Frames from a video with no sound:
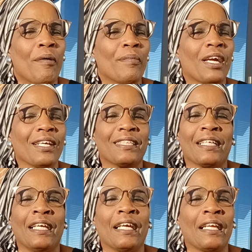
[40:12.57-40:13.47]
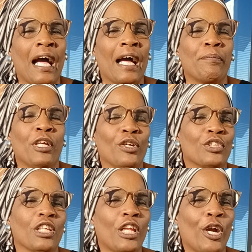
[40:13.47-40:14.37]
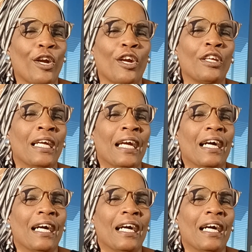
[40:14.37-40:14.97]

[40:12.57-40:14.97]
because again, I'm here to learn,